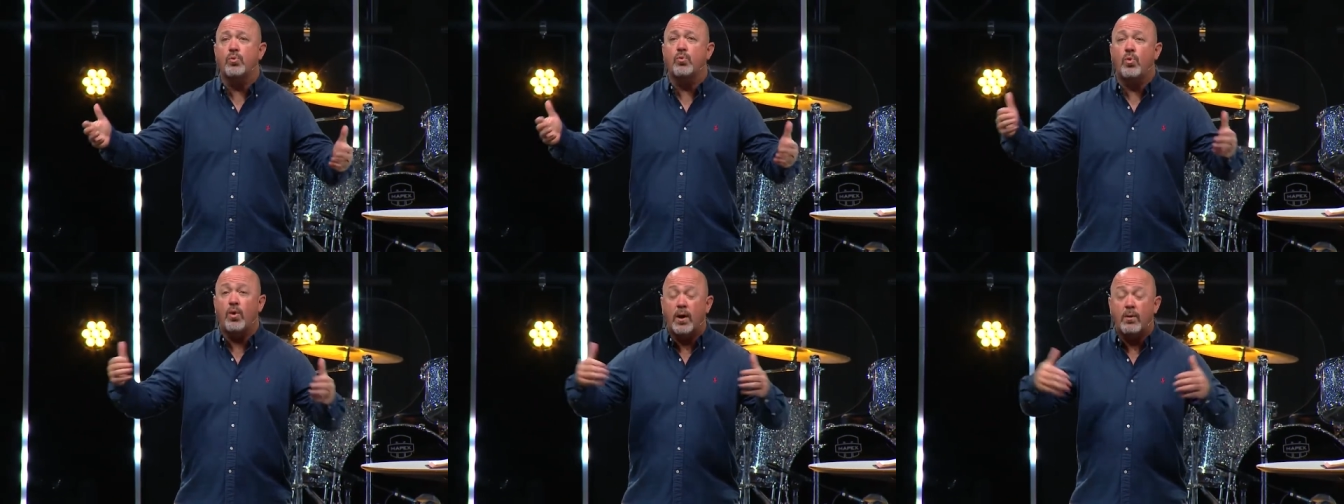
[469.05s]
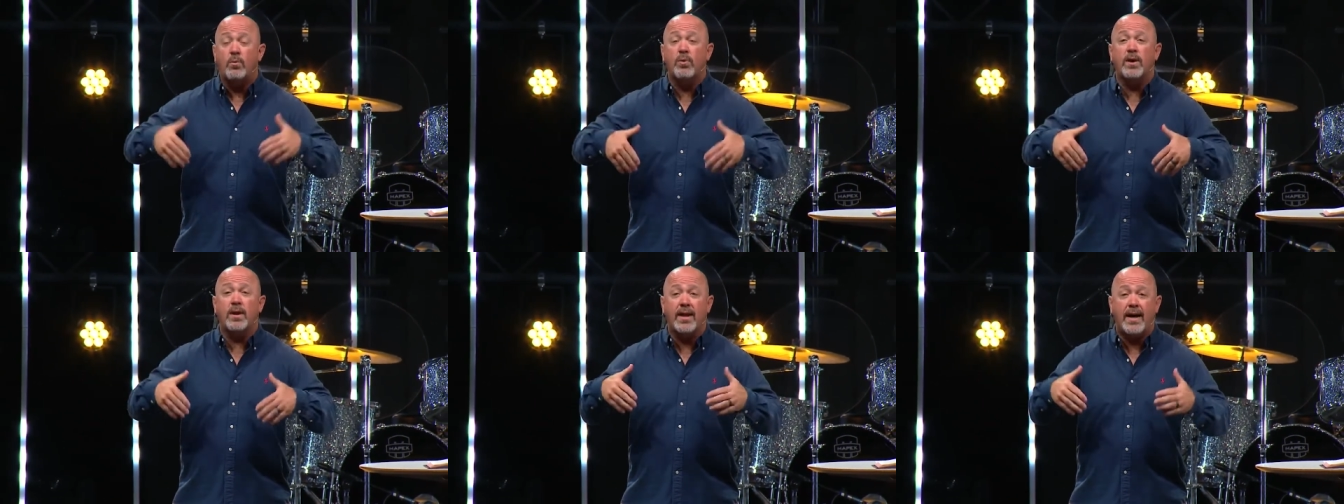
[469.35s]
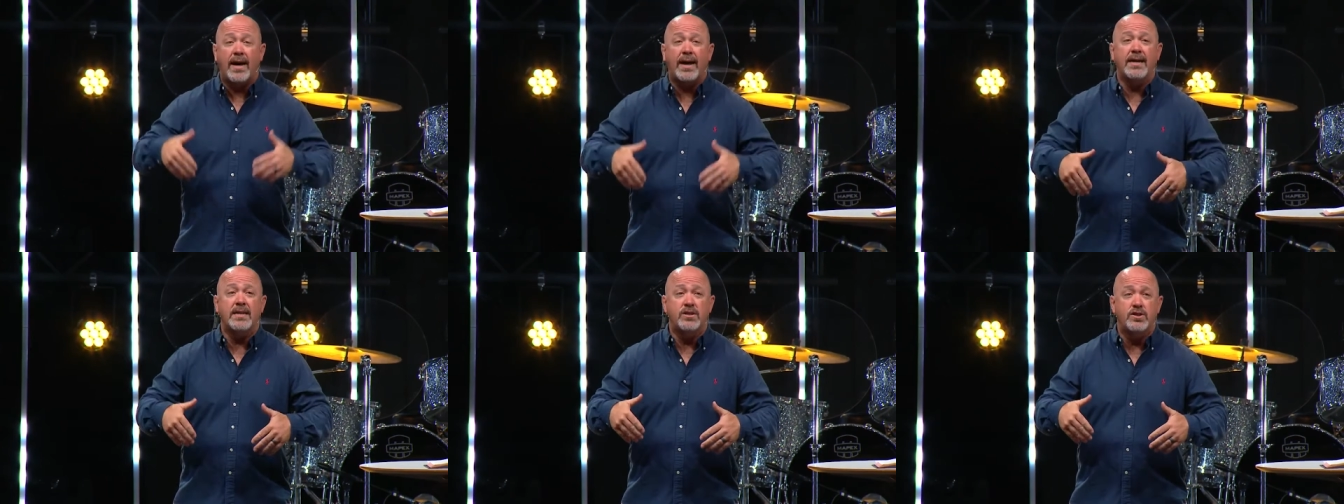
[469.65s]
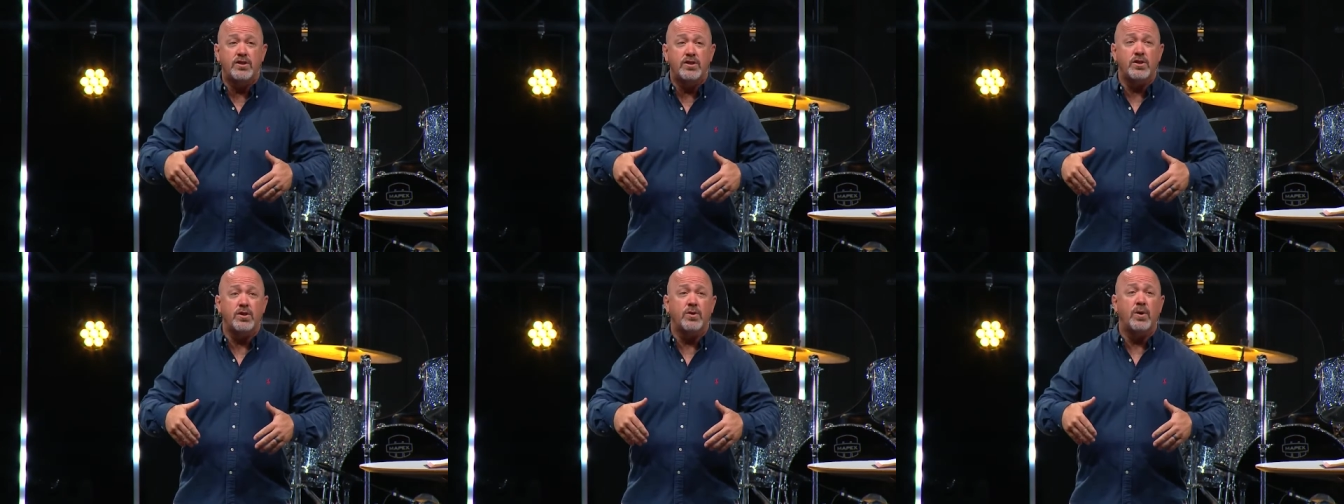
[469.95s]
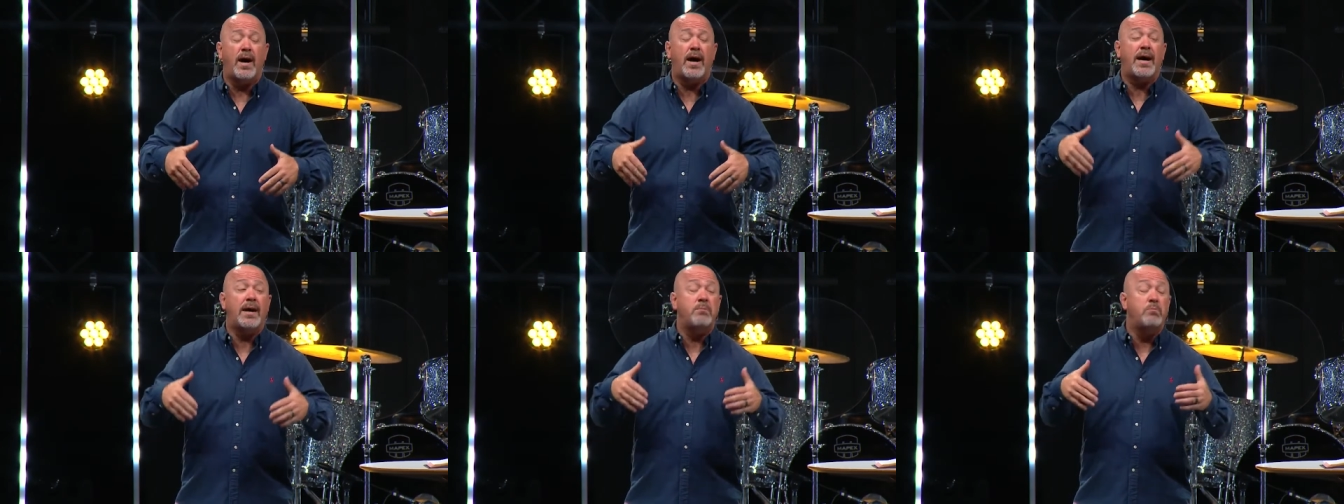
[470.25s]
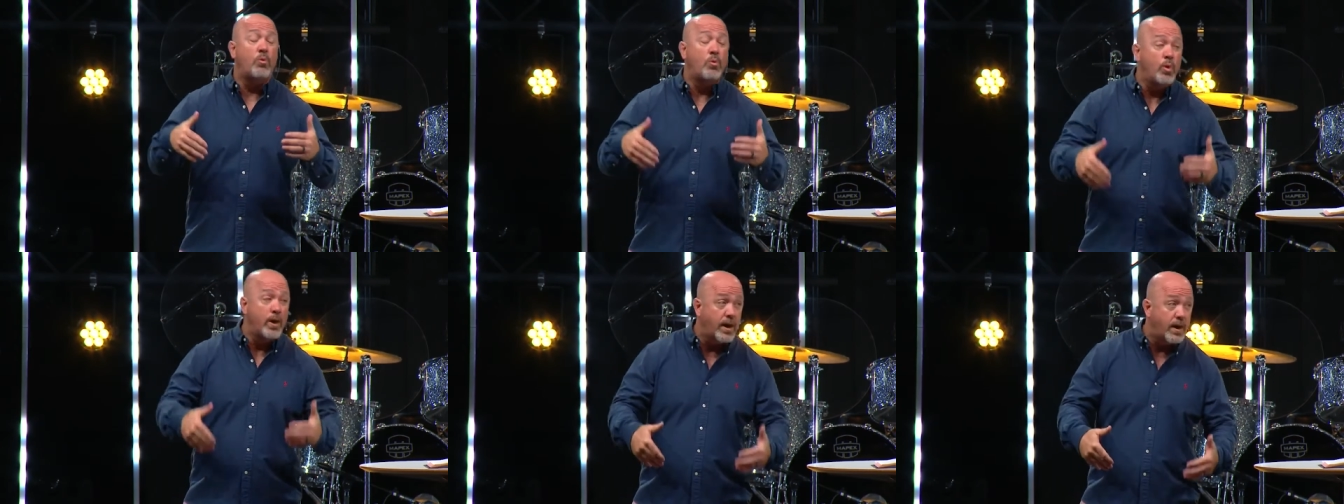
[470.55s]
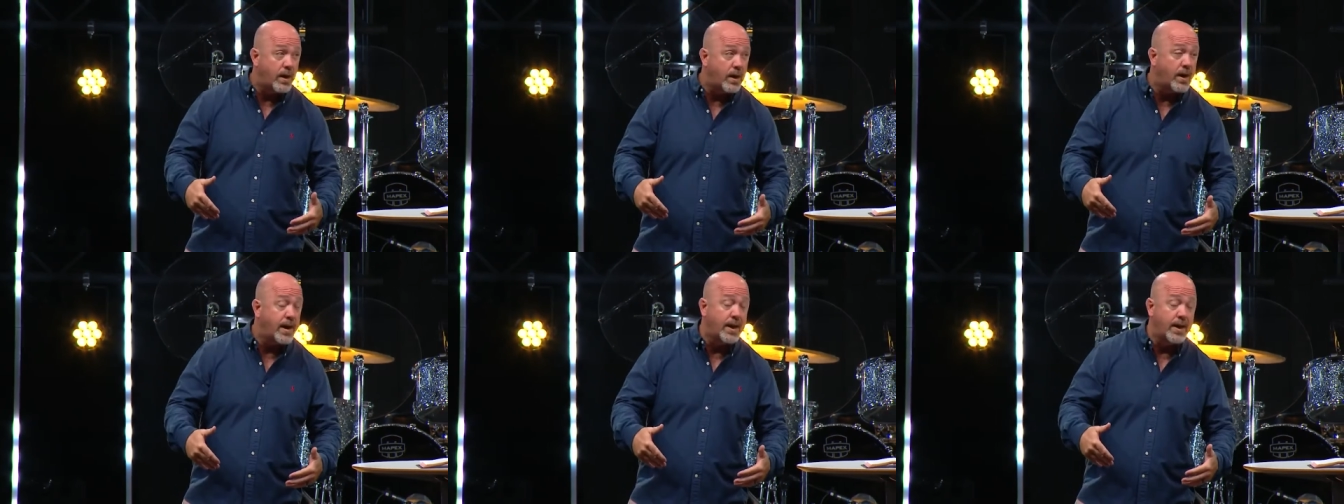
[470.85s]
What will I do? I'm
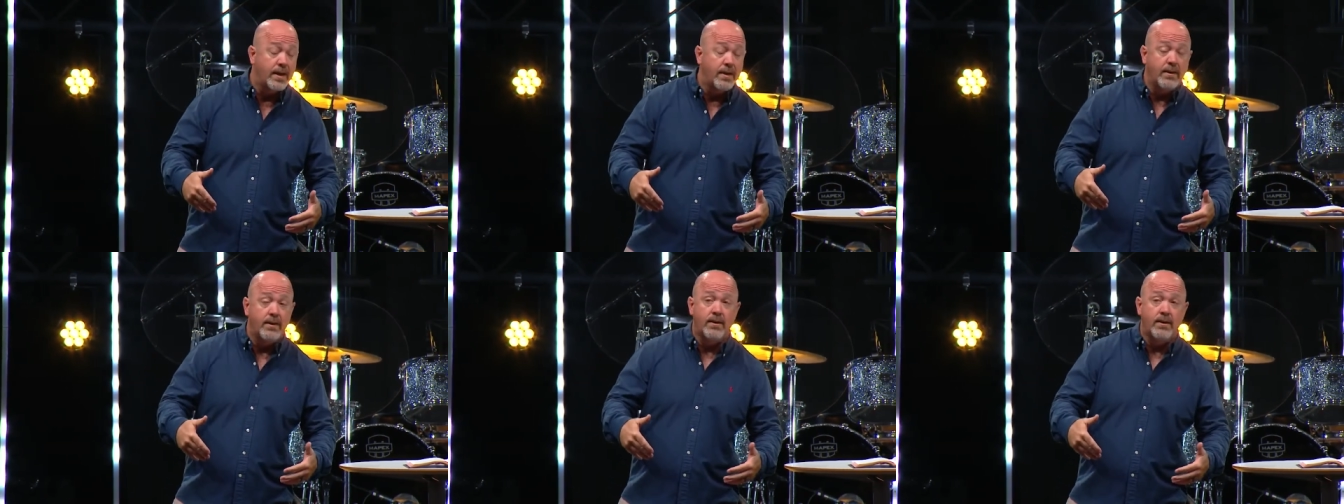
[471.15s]
weary,